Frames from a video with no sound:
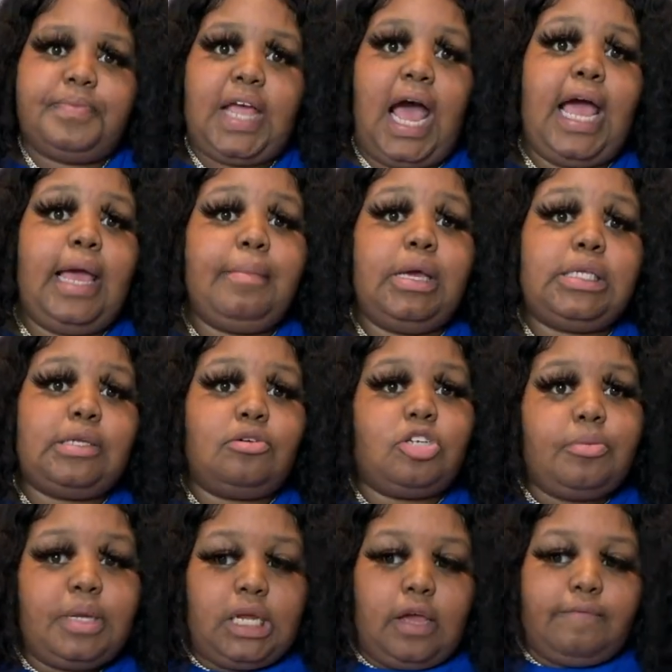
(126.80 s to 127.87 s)
I am a
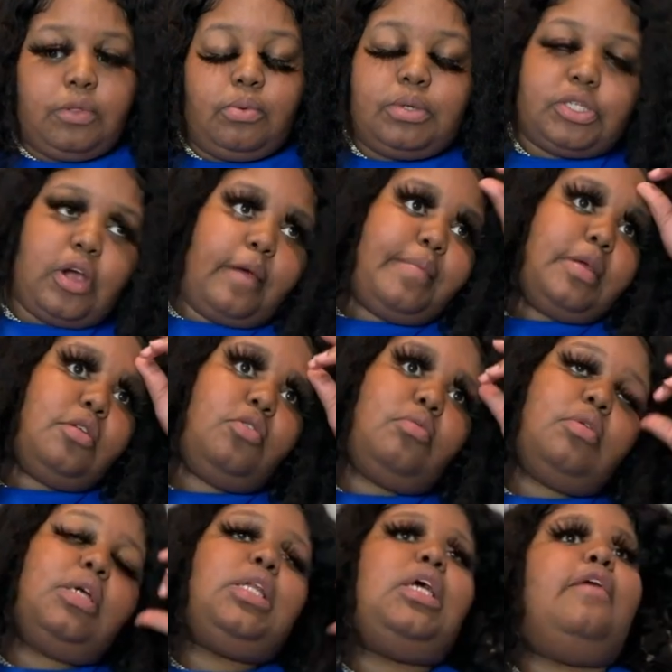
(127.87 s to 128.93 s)
social media influencer. I've been
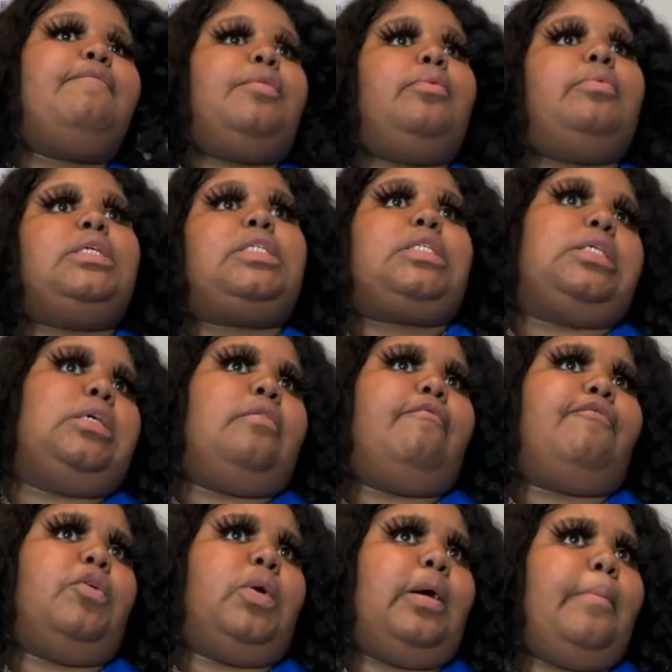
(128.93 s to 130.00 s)
doing influencing
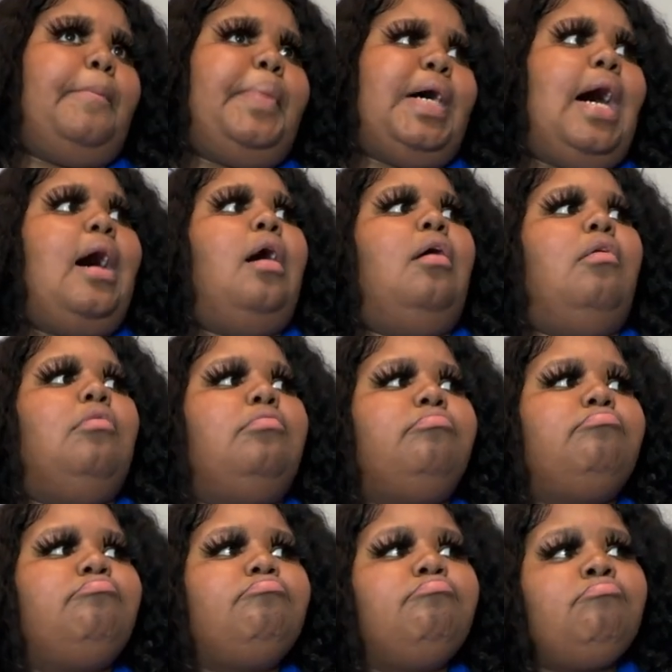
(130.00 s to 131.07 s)
for about
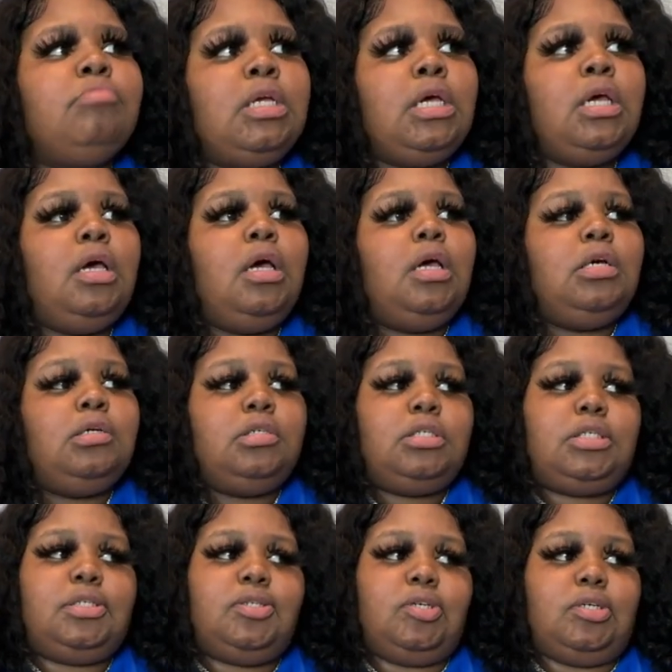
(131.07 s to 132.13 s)

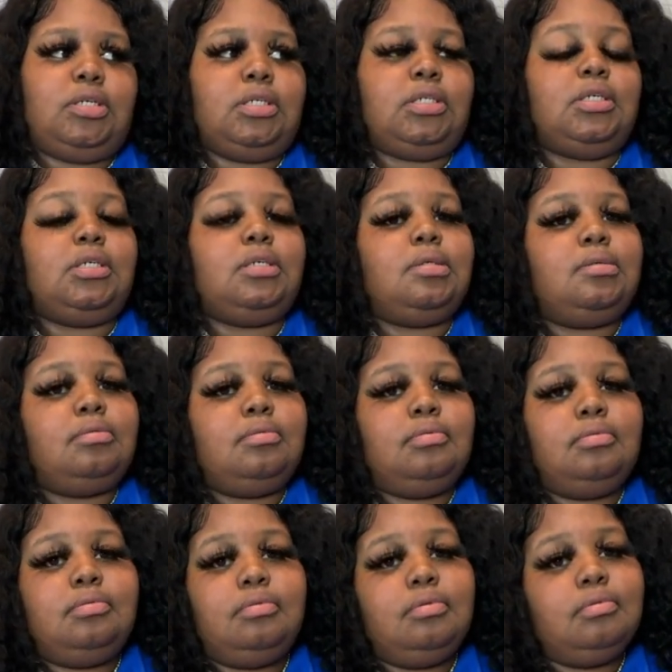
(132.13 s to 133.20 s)
shit
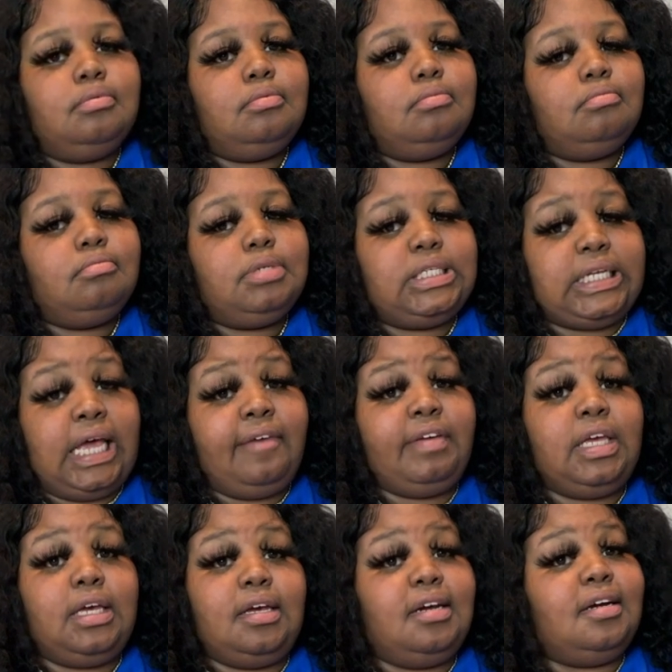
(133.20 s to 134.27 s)
seven
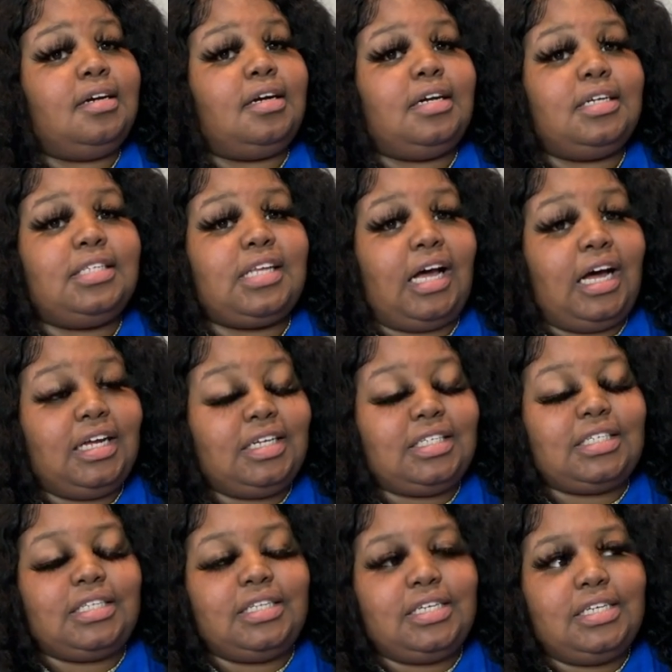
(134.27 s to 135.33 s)
years,
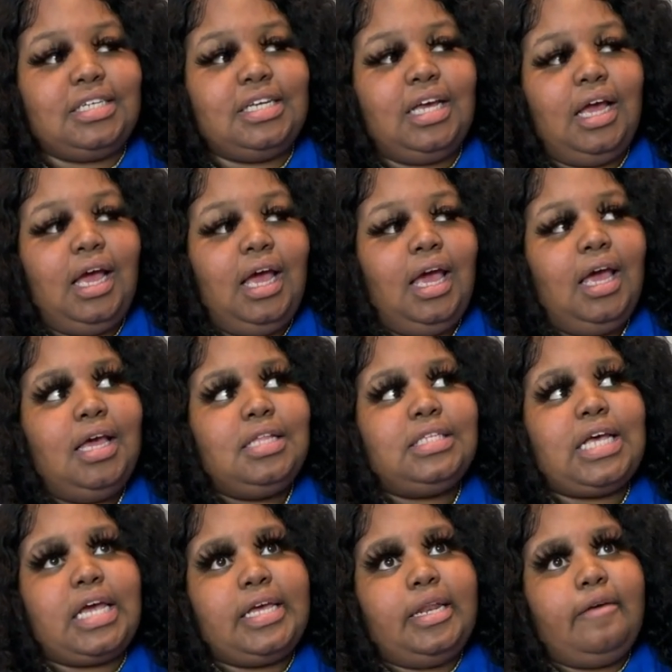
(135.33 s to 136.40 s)
honestly.
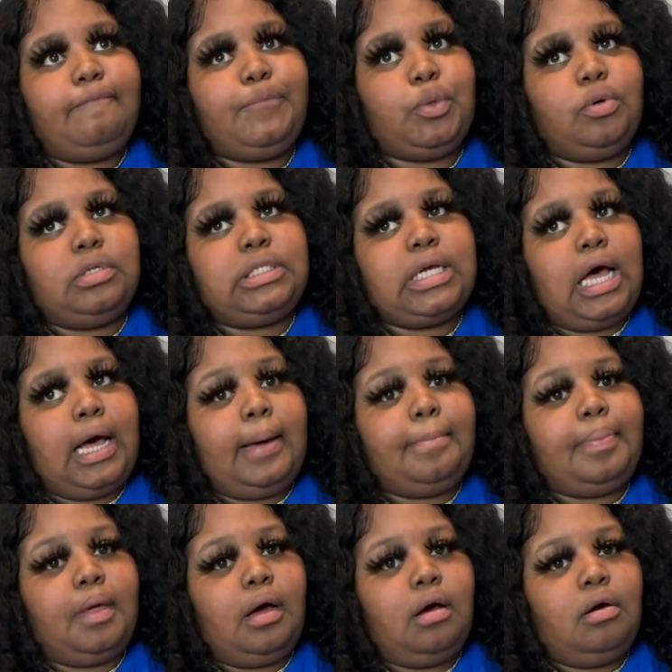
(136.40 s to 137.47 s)
Taking it full time
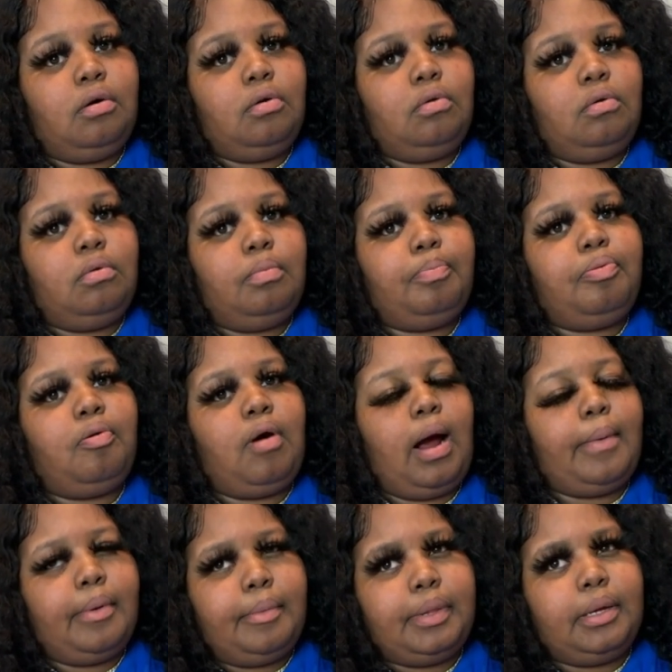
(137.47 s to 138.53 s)
though,
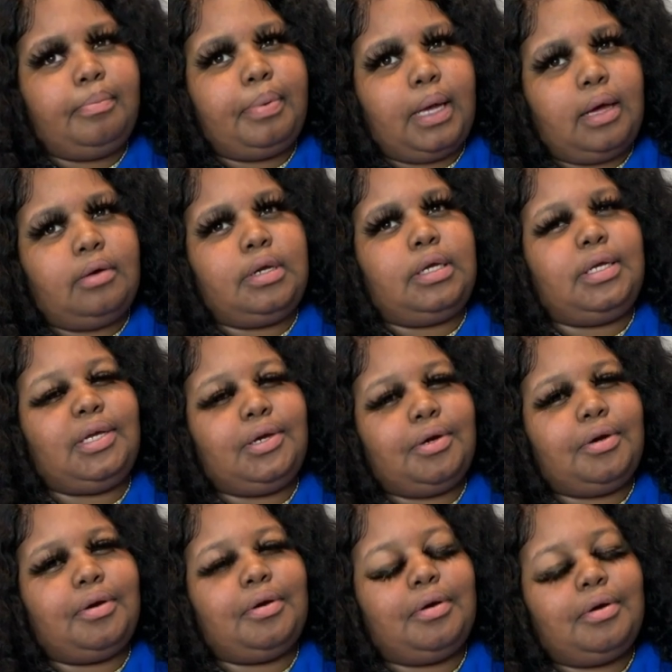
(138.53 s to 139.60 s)
probably about a
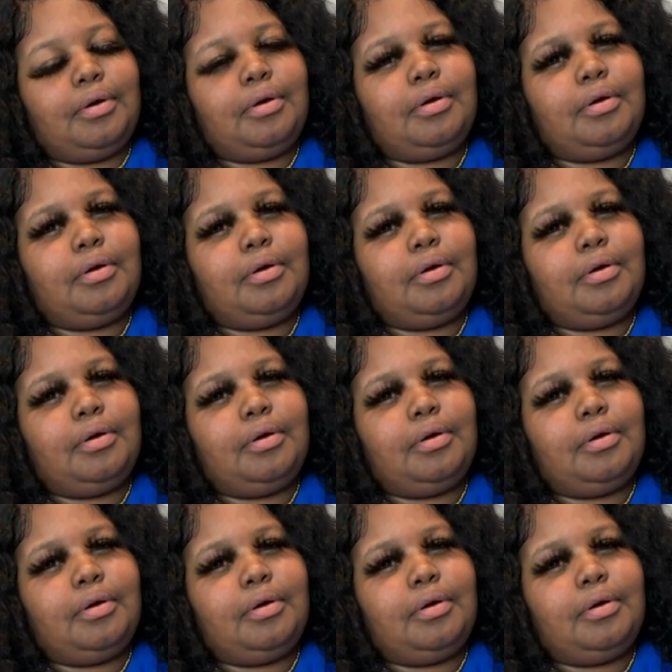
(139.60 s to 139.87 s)
year.